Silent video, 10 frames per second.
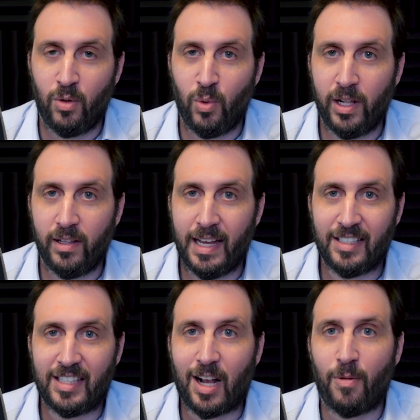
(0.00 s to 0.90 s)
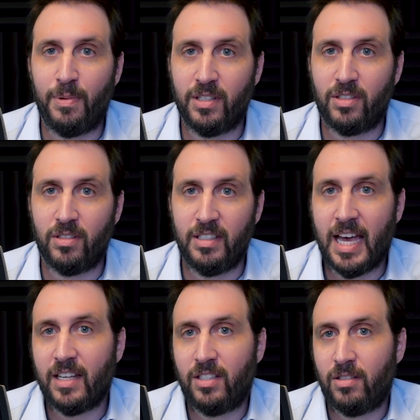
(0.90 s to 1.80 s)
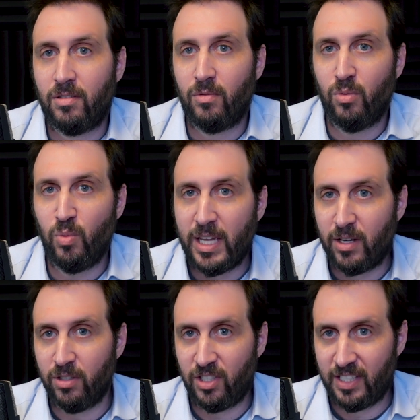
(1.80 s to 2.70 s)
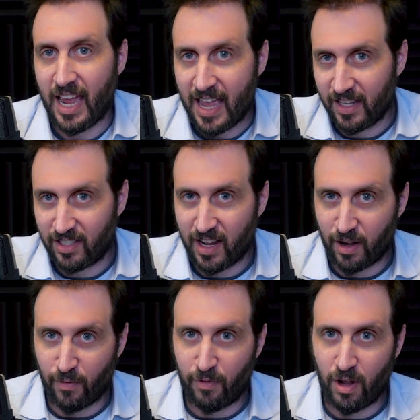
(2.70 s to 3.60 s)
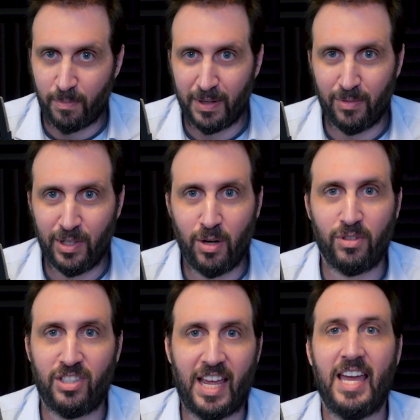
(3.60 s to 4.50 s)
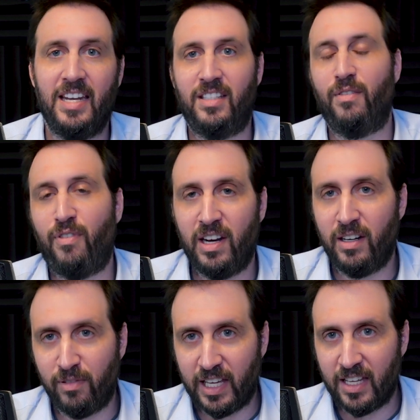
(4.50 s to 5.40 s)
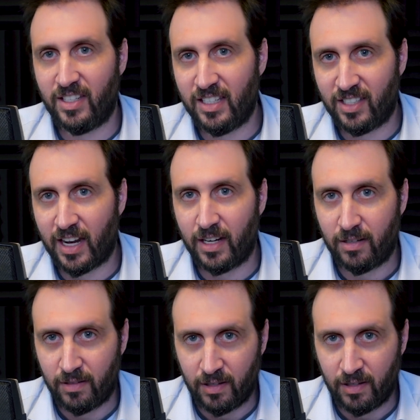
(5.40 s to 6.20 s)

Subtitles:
Well, as therapists, yes, we could say it's not your fault, but we don't say it as definitively as he said it.